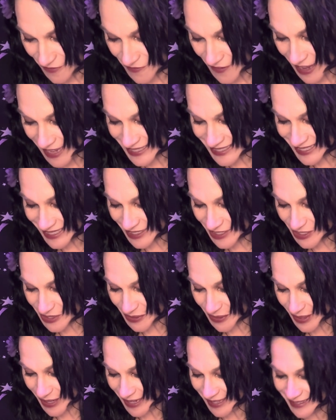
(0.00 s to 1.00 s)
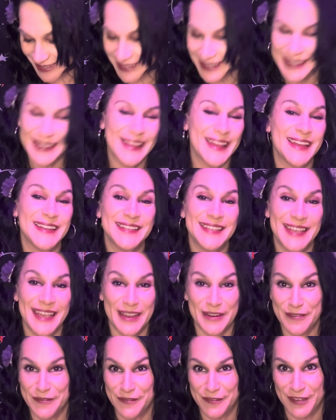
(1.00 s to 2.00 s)
finding joy, and
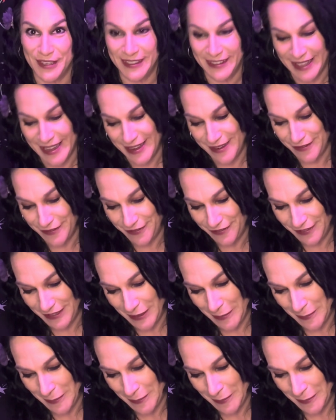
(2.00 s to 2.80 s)
carefree life.